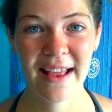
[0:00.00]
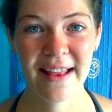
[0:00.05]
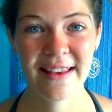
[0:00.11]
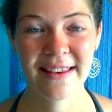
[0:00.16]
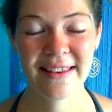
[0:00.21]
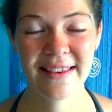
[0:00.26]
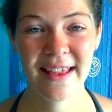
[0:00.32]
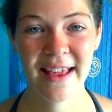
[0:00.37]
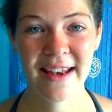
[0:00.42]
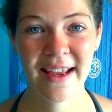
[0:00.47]

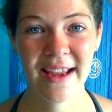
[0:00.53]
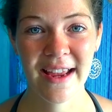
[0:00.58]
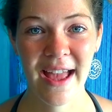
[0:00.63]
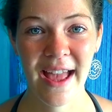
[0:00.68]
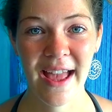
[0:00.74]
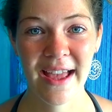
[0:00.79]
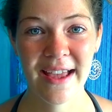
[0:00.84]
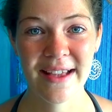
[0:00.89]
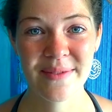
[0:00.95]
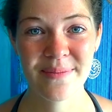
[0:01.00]
Then I
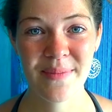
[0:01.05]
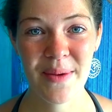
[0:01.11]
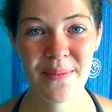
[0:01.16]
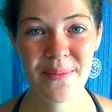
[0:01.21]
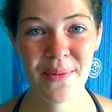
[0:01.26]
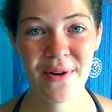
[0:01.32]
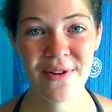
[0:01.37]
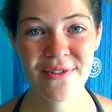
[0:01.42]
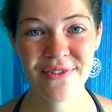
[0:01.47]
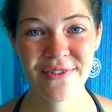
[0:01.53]
had my
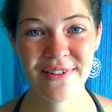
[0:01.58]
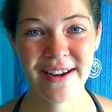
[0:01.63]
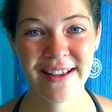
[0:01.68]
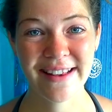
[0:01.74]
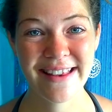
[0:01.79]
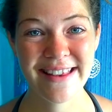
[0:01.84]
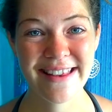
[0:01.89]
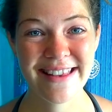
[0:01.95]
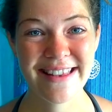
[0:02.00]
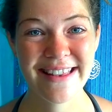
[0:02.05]

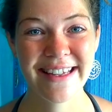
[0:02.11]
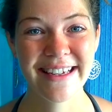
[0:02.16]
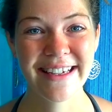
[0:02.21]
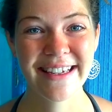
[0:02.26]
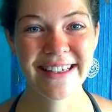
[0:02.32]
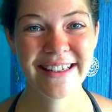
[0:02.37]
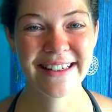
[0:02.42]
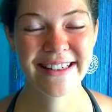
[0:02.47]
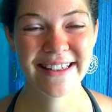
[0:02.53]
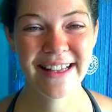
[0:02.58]
boyfriends
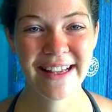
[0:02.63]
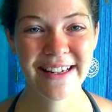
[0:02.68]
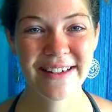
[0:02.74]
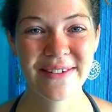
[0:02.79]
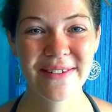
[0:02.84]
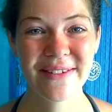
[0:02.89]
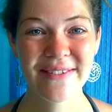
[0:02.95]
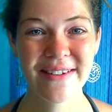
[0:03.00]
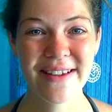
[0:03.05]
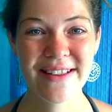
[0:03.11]
that
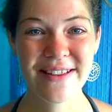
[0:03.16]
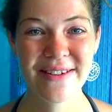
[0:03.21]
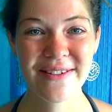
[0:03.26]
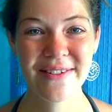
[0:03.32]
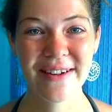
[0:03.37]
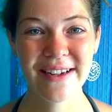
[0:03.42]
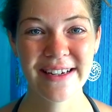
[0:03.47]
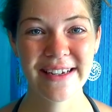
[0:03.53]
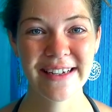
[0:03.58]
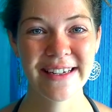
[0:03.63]
always
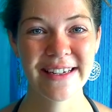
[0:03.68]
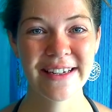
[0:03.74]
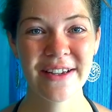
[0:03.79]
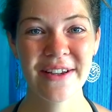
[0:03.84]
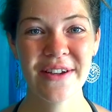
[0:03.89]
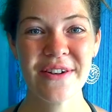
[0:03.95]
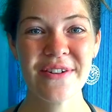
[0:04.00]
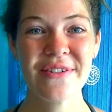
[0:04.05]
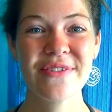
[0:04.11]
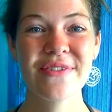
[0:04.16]
quickly
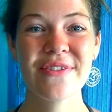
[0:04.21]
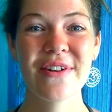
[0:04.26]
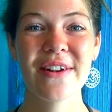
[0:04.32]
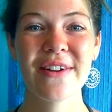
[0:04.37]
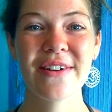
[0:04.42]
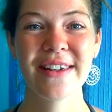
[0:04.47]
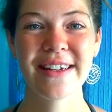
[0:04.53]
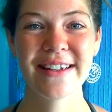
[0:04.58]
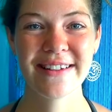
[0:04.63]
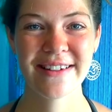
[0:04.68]

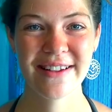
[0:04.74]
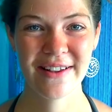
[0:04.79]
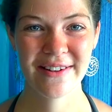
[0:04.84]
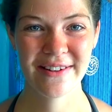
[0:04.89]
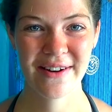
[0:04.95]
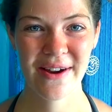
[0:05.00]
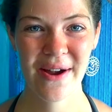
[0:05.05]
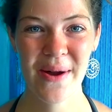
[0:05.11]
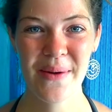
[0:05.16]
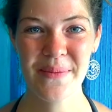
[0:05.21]
followed each
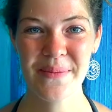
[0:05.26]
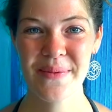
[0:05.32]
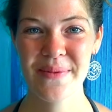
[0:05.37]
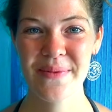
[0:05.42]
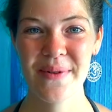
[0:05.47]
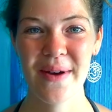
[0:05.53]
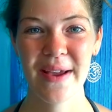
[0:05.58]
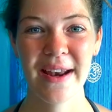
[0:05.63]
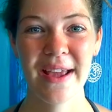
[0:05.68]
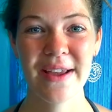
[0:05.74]
other up.
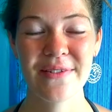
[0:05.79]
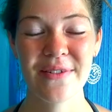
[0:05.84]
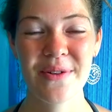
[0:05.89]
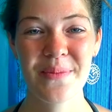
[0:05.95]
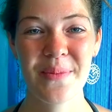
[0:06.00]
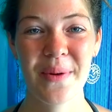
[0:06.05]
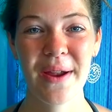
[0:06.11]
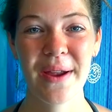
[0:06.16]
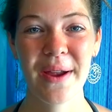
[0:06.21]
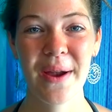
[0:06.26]
When I would
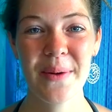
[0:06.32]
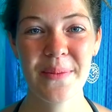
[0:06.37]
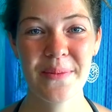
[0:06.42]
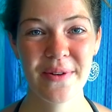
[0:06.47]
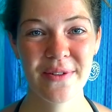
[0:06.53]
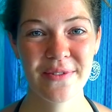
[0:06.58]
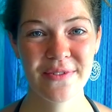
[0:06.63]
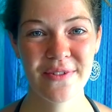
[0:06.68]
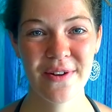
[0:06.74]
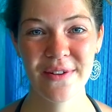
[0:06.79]
break up
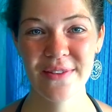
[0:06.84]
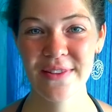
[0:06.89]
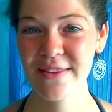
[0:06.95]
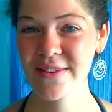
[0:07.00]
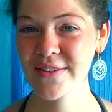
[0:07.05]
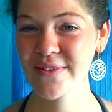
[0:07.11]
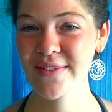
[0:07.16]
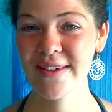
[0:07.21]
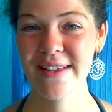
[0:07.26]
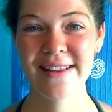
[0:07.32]
with one,
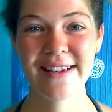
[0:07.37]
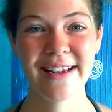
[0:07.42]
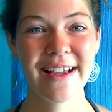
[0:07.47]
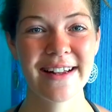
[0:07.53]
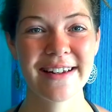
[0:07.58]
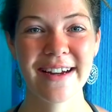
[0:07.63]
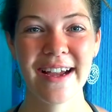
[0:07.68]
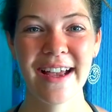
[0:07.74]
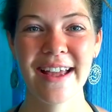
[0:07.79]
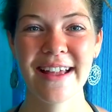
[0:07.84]
2 weeks
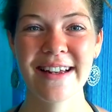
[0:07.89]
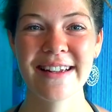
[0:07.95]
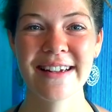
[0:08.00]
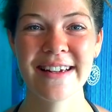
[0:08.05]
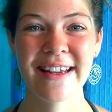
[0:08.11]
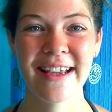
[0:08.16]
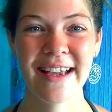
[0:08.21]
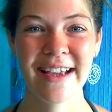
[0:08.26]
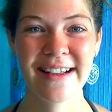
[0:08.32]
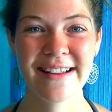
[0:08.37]
later, I had the
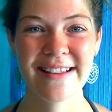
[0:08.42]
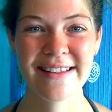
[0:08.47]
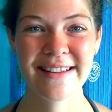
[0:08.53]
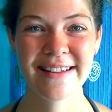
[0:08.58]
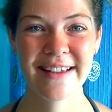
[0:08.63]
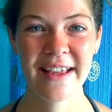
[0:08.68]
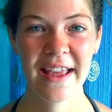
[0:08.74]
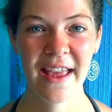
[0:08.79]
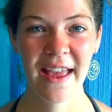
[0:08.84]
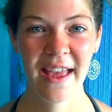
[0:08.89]
next.
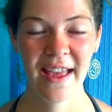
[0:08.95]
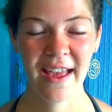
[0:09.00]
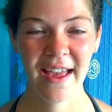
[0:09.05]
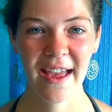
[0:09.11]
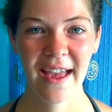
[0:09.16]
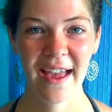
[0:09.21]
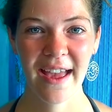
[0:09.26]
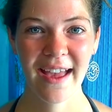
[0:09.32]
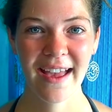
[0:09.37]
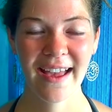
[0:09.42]

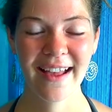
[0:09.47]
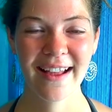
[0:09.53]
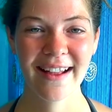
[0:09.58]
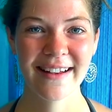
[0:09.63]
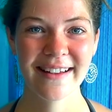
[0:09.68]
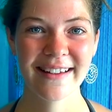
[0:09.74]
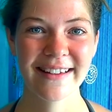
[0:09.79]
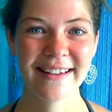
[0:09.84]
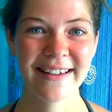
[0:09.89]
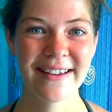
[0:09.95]

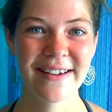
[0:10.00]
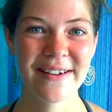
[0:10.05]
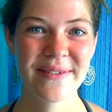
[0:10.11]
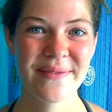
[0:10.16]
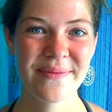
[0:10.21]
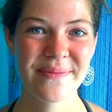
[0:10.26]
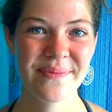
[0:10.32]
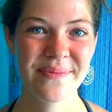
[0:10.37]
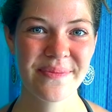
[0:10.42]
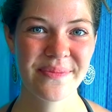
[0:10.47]
And
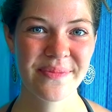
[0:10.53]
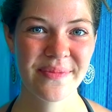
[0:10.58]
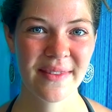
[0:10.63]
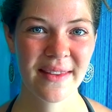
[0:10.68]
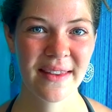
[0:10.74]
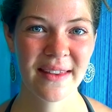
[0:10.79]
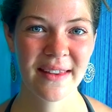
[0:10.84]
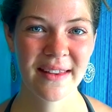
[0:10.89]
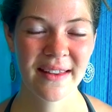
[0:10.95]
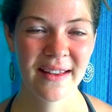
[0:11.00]

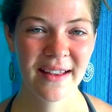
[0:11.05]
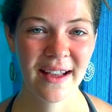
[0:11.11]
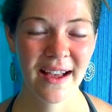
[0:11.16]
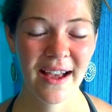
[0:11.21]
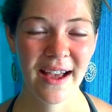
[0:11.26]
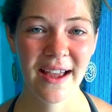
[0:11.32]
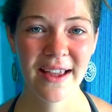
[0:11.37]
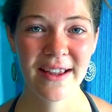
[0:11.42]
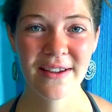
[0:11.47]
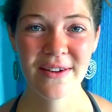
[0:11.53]

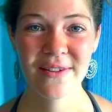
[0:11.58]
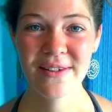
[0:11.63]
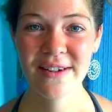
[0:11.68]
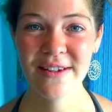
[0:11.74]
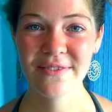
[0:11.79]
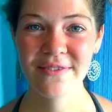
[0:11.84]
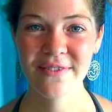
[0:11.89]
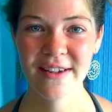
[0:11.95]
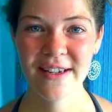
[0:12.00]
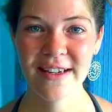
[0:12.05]
I
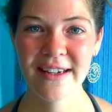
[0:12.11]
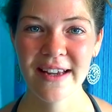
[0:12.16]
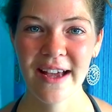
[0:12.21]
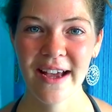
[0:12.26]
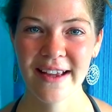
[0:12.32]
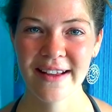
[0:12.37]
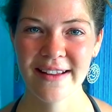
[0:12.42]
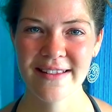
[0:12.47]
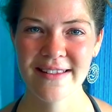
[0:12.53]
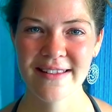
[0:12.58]
only
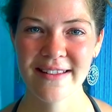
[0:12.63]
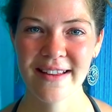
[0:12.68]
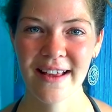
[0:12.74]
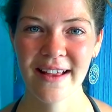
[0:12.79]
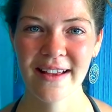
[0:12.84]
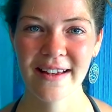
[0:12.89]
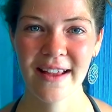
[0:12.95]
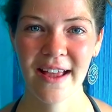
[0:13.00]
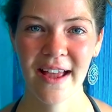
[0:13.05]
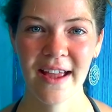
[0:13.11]
realized
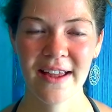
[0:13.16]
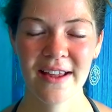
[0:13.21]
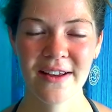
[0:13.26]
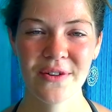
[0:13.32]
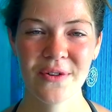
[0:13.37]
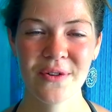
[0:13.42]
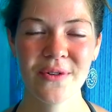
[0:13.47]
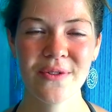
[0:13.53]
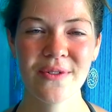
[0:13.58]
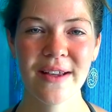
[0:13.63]
that I had
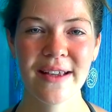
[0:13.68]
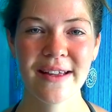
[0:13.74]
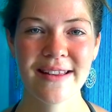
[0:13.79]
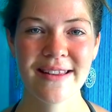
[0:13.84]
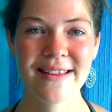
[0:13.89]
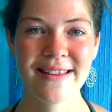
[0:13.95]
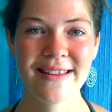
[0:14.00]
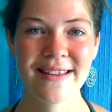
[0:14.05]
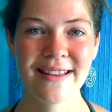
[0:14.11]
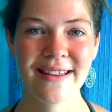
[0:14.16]

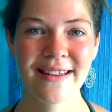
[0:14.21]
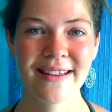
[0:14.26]
always